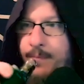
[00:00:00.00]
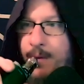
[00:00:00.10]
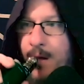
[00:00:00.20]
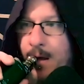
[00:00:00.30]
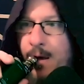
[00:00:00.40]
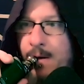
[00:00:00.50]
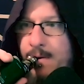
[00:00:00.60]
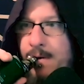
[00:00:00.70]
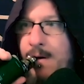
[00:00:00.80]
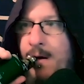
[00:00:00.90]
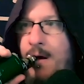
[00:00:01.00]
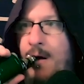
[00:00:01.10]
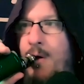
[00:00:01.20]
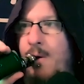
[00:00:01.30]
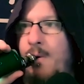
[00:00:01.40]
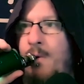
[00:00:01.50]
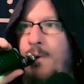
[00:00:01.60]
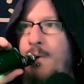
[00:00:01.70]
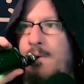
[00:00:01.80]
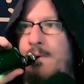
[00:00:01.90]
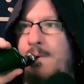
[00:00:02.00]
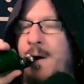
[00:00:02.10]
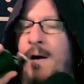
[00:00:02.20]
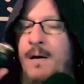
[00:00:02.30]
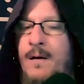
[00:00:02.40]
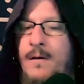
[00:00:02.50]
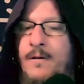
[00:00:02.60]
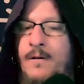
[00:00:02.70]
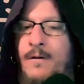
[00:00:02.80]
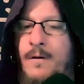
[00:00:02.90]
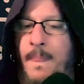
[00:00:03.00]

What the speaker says: No one is speaking in this clip.